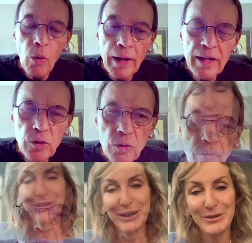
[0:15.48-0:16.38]
series,
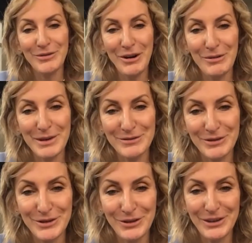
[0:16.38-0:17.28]
we have invited
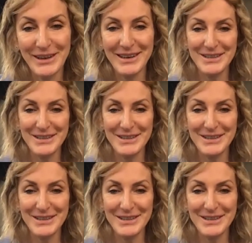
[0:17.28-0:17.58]
experts